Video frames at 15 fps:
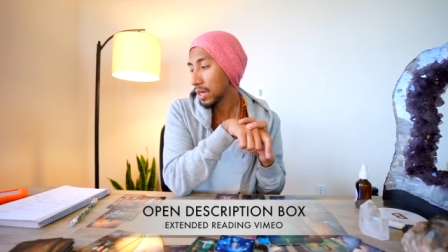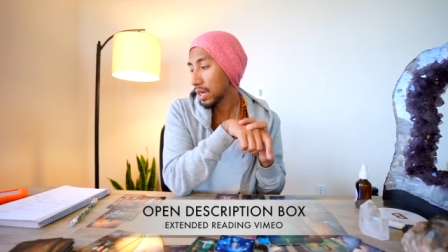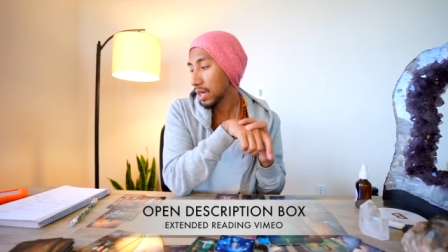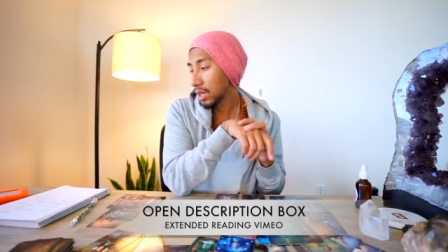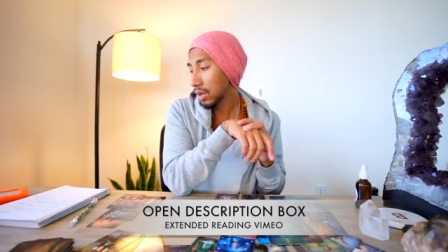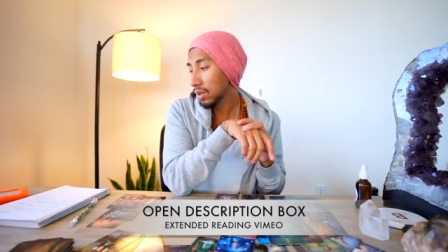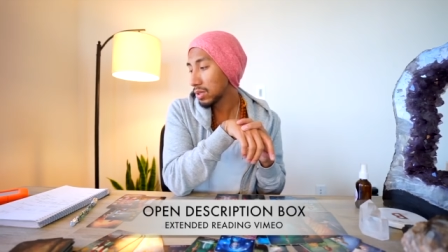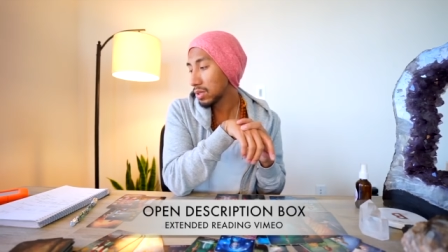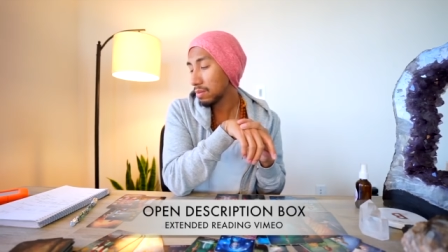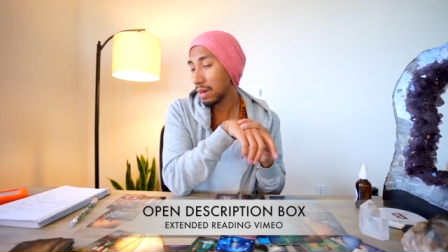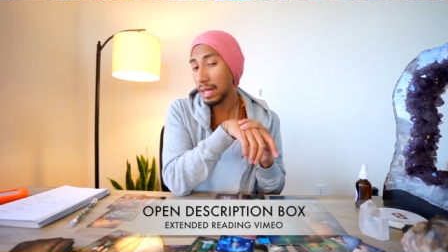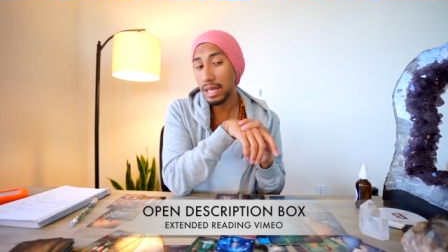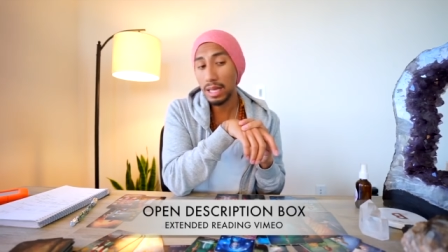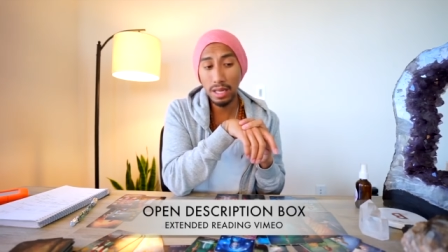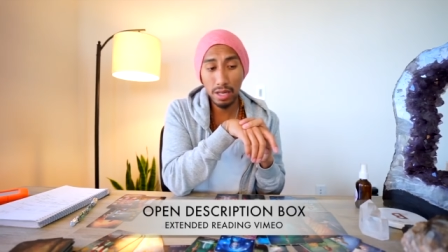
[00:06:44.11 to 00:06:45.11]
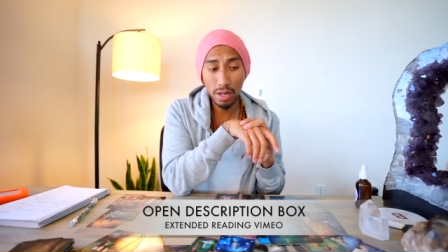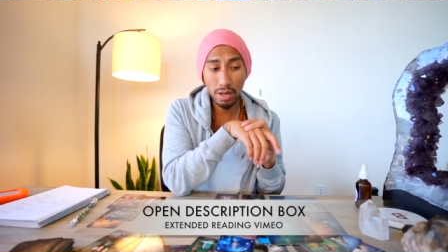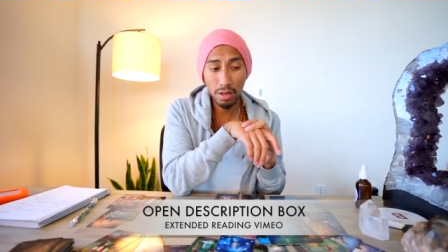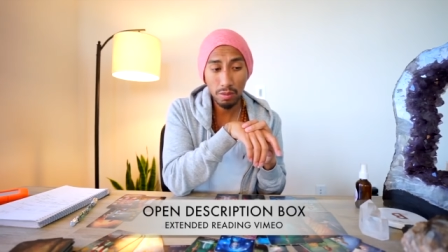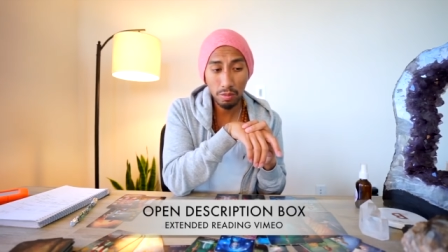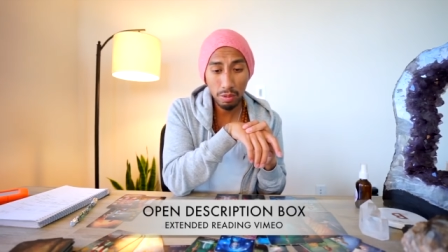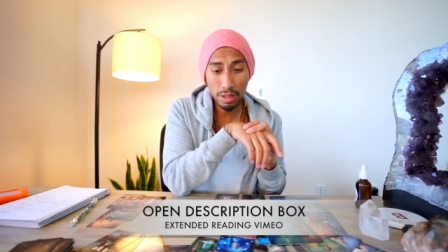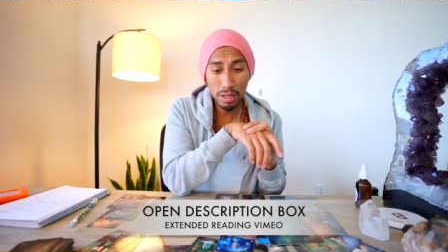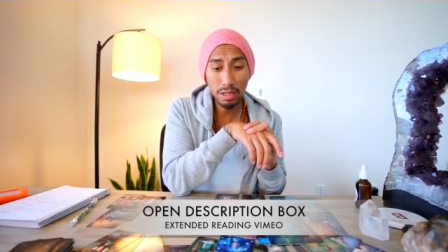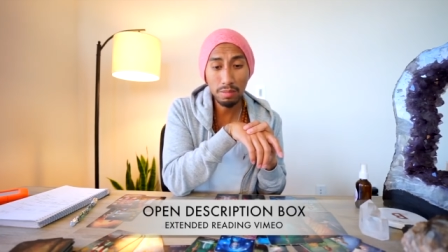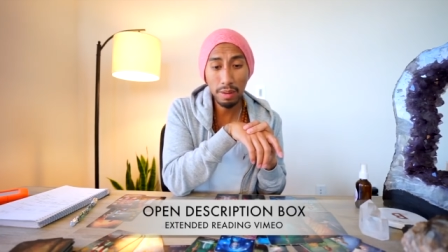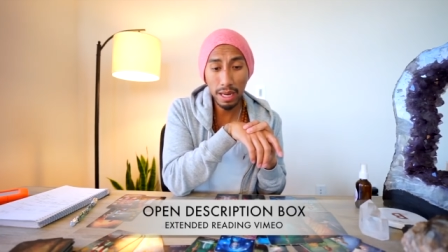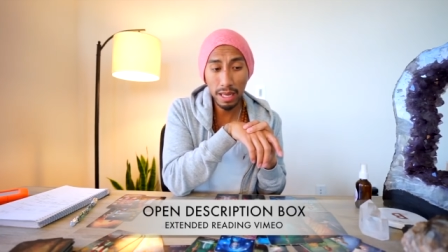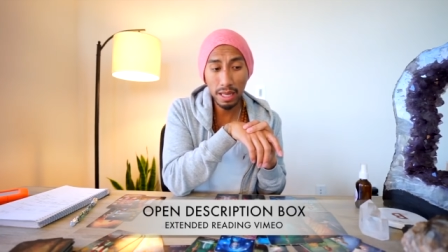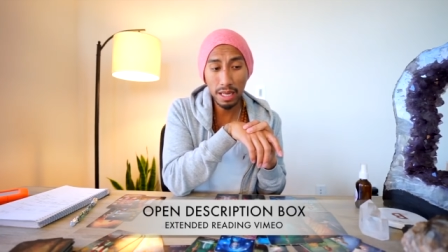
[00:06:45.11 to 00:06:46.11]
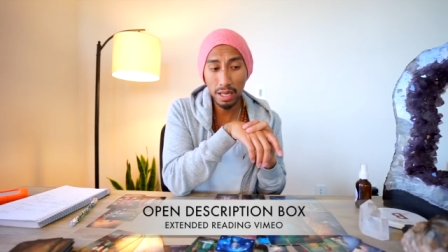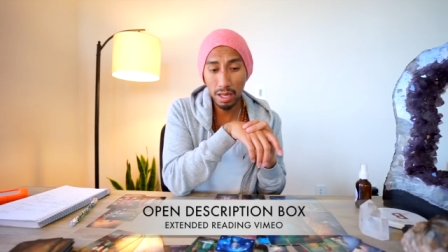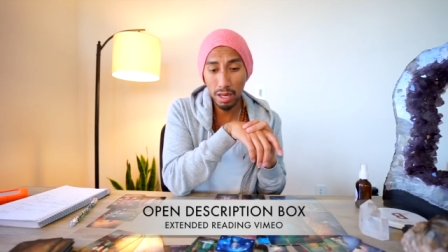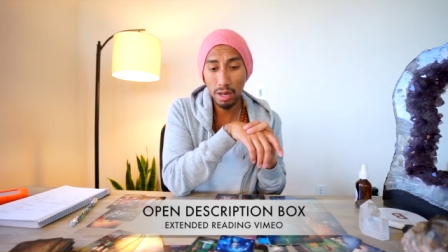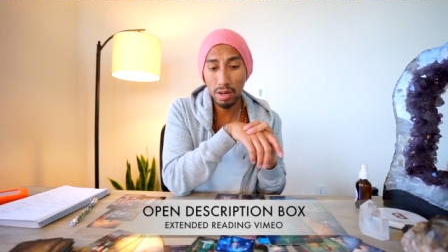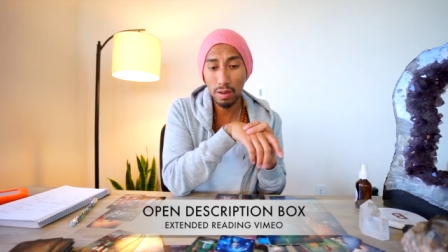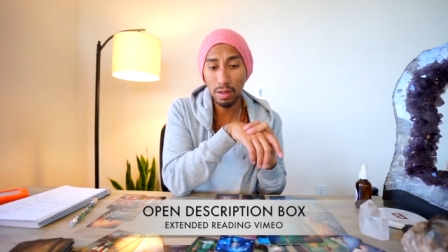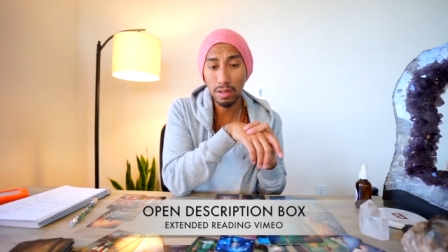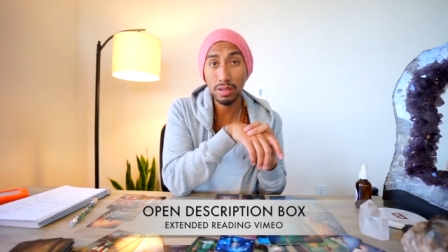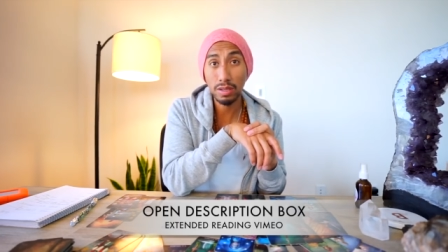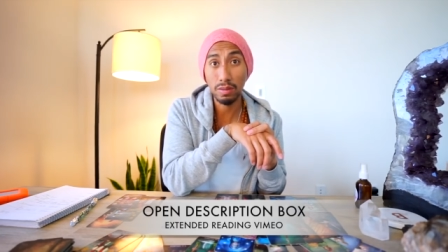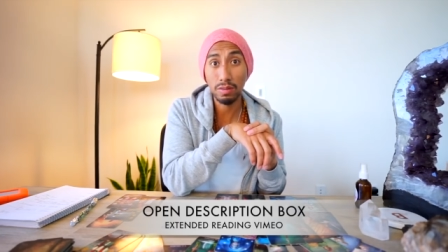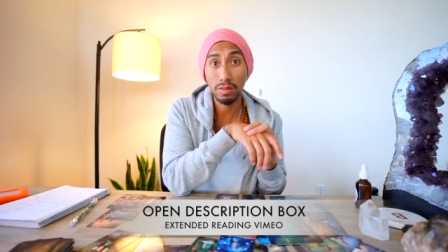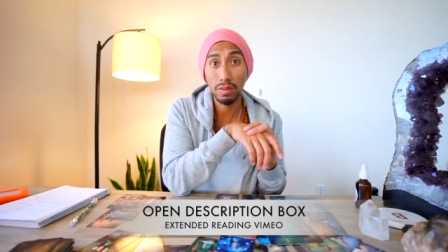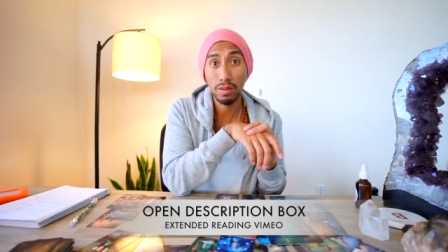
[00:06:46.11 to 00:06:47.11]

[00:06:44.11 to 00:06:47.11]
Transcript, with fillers: and also by the year. We did by the year also.